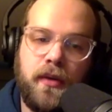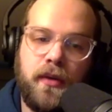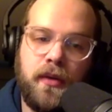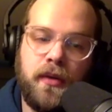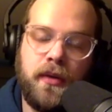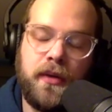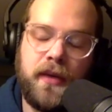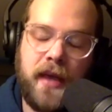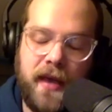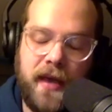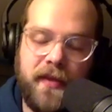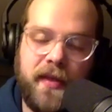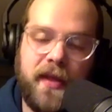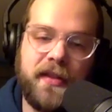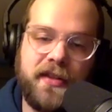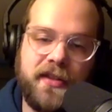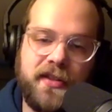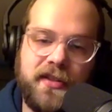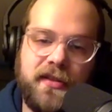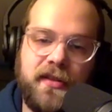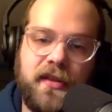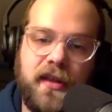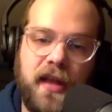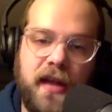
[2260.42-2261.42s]
Yeah,
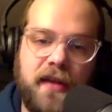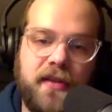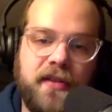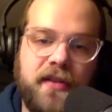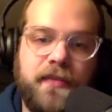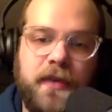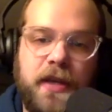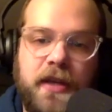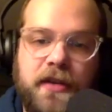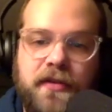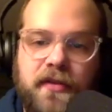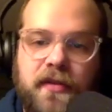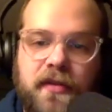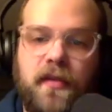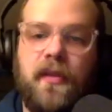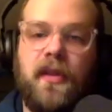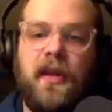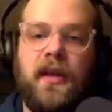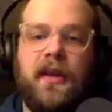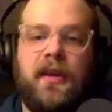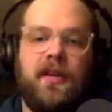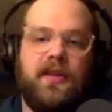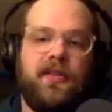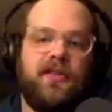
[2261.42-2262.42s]
that's my
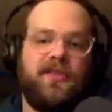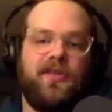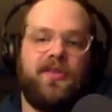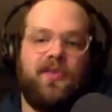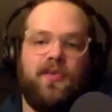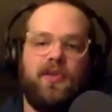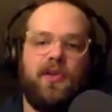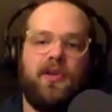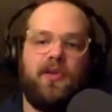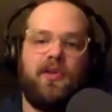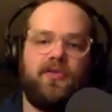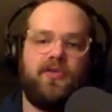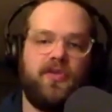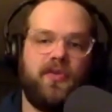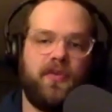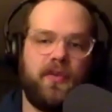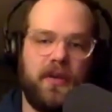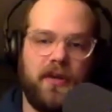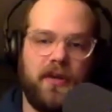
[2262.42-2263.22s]
like a solo joint.